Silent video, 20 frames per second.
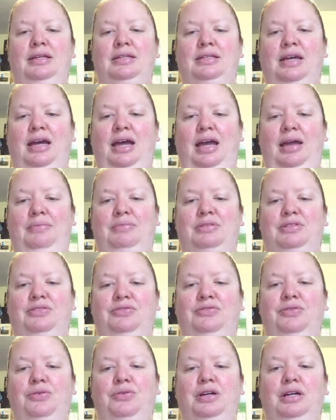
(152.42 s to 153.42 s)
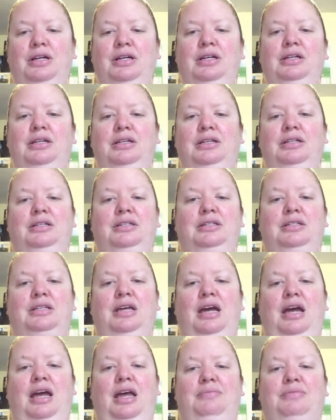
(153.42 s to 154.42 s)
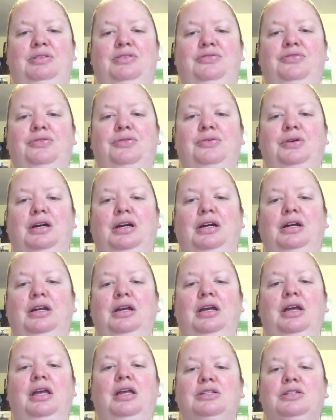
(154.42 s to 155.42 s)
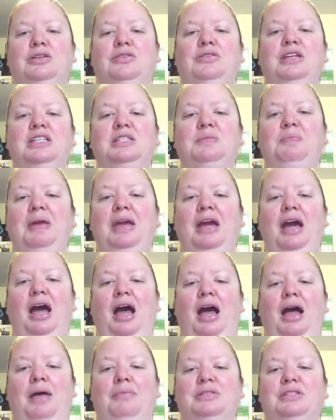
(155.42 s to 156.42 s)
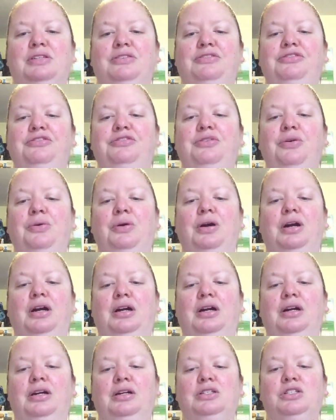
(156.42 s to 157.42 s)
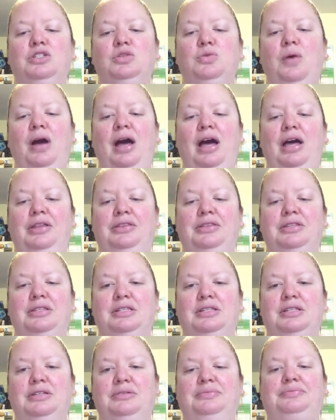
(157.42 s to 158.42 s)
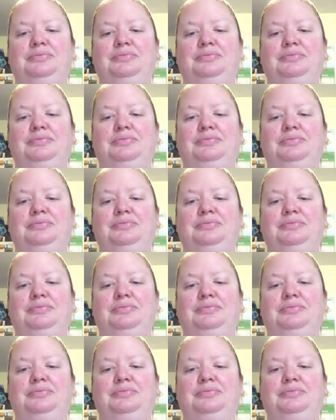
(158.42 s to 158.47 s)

Times 4 times 4. So this becomes 4/12.